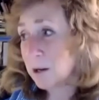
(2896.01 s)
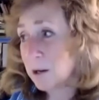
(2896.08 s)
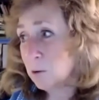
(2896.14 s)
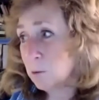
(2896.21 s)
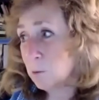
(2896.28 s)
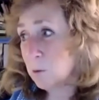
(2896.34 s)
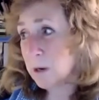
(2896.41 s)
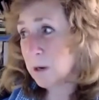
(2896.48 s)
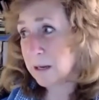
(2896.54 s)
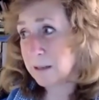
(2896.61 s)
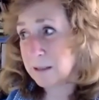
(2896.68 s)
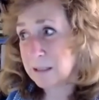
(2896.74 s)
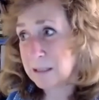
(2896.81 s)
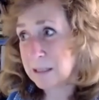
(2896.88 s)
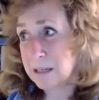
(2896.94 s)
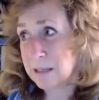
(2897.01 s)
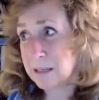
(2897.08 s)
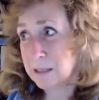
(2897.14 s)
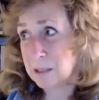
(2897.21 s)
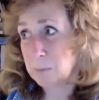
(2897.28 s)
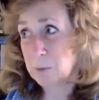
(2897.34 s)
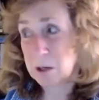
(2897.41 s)
who had seen
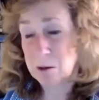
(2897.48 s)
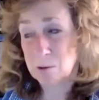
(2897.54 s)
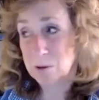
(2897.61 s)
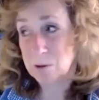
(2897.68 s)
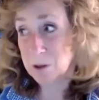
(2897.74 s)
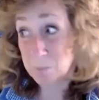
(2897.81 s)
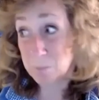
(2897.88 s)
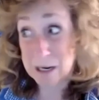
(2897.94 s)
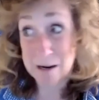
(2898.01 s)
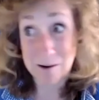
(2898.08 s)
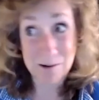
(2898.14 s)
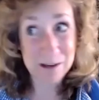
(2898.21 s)
this peculiar bear